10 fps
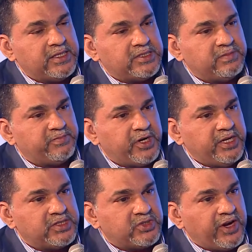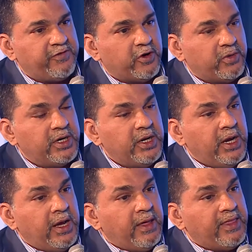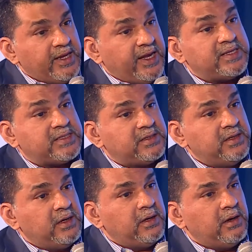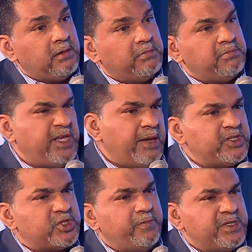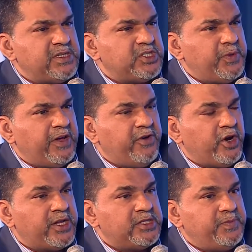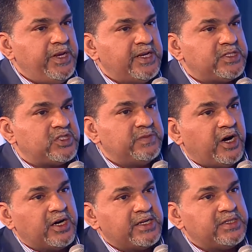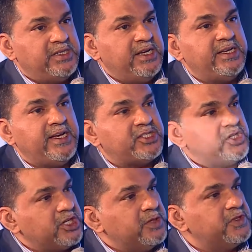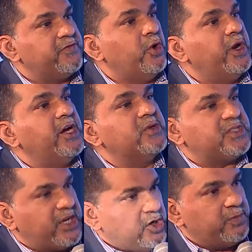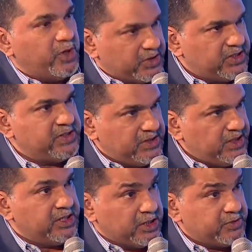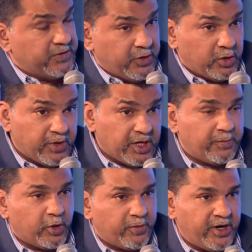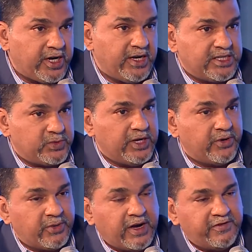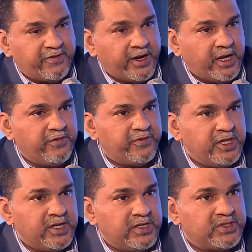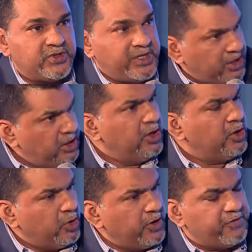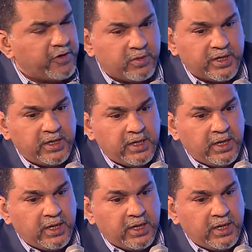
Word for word: that's pretty straightforward, that yes, the MSO business may have not as been as smart as DTH in terms of rolling out set-top boxes, in terms of you know, being appropriate, and yes, we'll require funding for the industry going forward.